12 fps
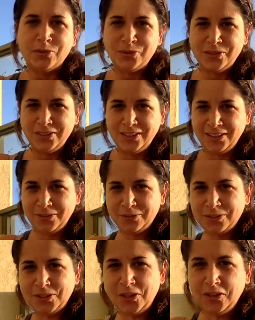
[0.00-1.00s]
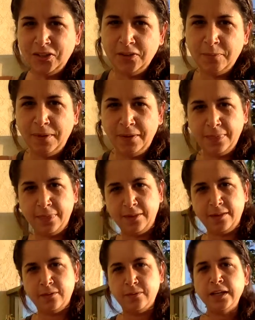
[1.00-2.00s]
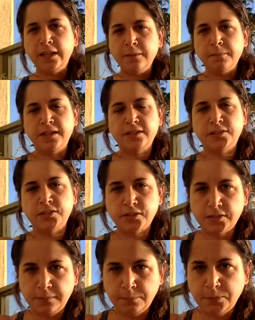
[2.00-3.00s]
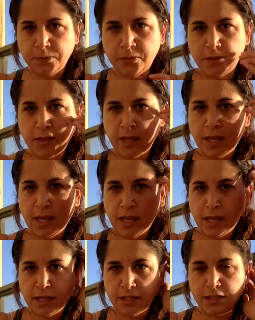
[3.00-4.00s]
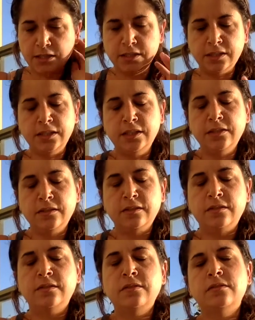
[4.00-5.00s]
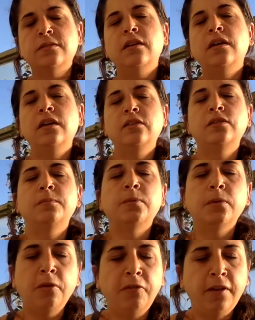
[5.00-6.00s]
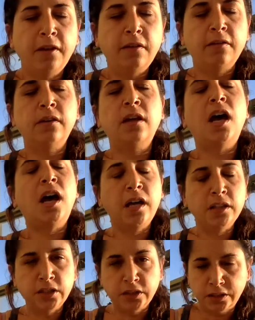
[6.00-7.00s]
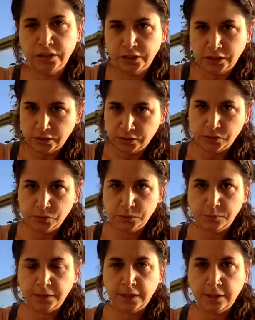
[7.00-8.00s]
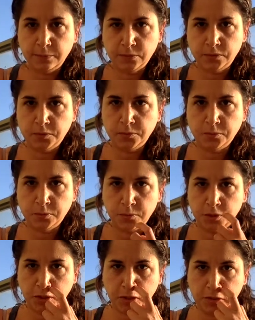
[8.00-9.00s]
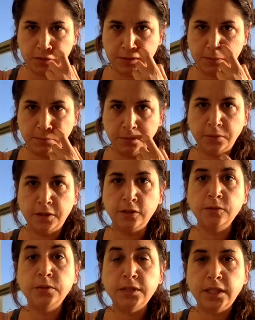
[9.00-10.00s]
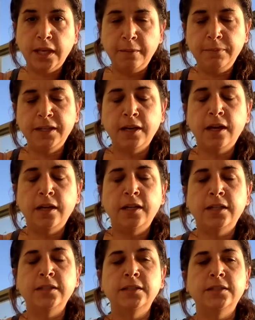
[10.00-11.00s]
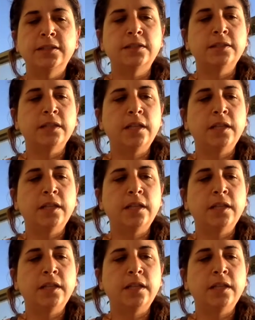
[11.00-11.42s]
Today we're talking about the Reiki Master symbol, and it is such a profound honor to be able to share this symbol with you today because